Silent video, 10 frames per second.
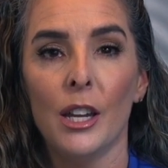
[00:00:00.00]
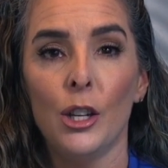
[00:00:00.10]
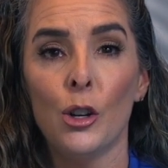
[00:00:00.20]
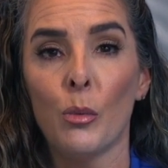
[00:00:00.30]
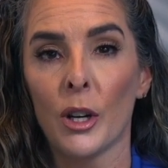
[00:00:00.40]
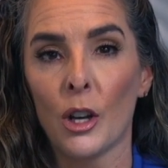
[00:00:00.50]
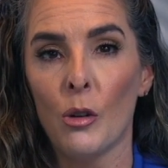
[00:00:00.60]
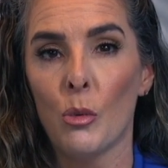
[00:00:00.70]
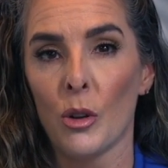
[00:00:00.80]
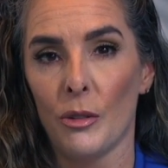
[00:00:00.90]
You don't want to go
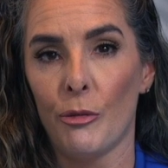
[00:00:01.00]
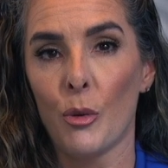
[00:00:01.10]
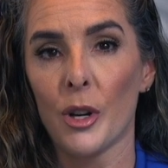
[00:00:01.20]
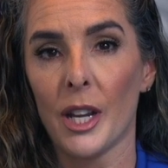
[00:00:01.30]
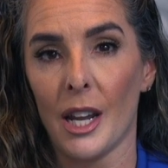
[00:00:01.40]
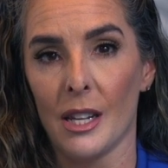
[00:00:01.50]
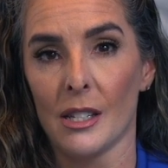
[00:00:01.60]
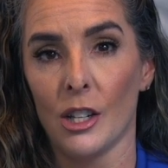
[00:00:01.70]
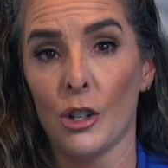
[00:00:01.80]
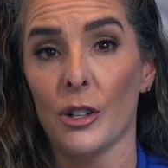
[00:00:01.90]
more than 4 days
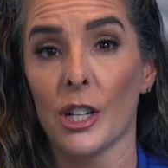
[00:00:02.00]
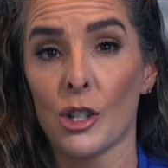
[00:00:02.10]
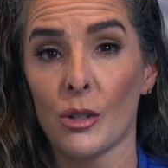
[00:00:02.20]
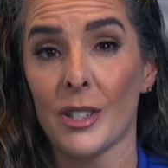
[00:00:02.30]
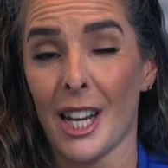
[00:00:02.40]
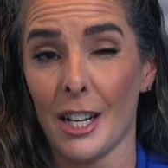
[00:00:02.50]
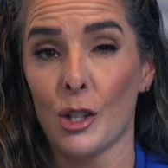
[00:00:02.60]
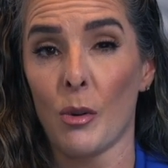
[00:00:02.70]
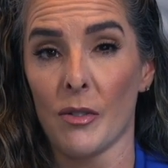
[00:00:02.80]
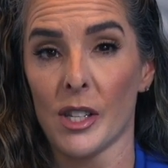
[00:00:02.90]
in your initial 10 to
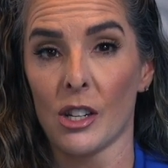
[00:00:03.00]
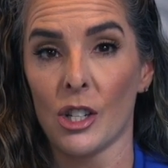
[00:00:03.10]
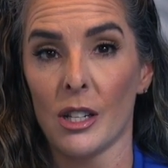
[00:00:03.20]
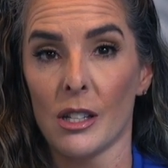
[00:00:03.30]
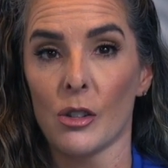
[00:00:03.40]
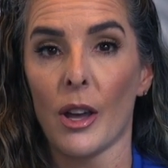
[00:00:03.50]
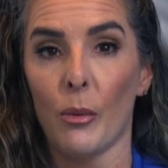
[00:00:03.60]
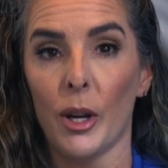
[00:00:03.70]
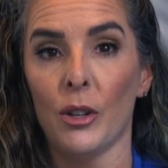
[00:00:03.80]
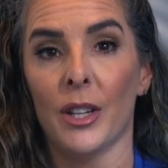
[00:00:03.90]
12 sessions, so that
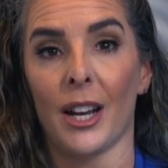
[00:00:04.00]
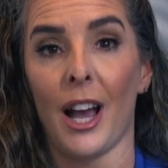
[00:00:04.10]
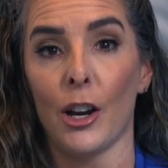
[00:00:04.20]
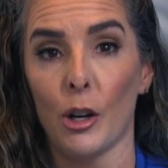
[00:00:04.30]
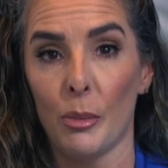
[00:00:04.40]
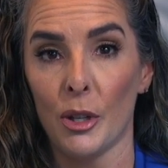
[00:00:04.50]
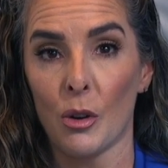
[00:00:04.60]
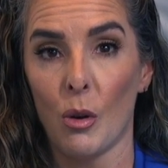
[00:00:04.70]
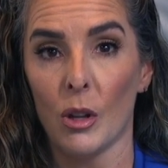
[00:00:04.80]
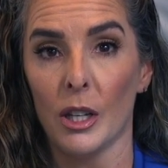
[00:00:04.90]
way you can get higher up in your
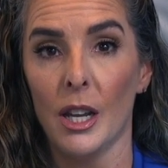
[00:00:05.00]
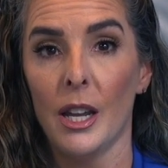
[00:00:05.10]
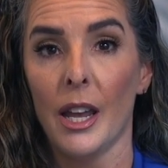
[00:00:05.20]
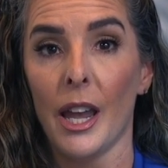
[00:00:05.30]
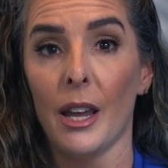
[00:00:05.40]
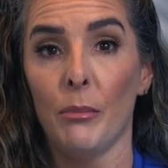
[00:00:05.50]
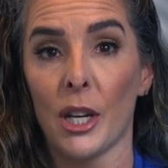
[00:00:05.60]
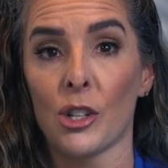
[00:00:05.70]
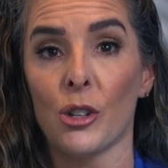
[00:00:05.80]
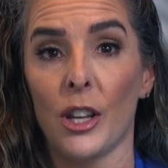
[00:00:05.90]
colon and
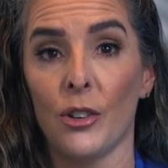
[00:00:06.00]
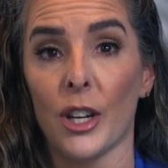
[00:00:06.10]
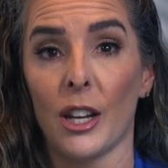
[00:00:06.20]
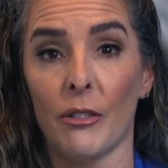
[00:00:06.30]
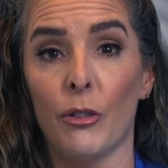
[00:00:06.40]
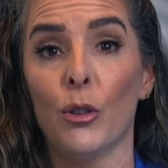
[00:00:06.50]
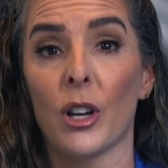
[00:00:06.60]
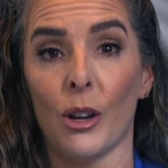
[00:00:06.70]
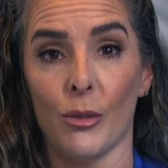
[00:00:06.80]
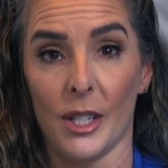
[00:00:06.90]
make sure that you're getting a full
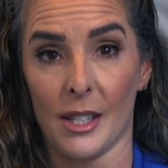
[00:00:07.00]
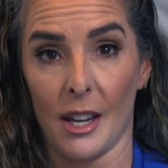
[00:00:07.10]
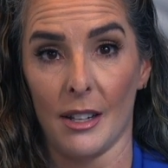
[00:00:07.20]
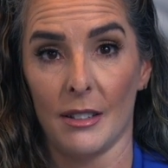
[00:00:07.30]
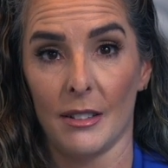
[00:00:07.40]
gut reset.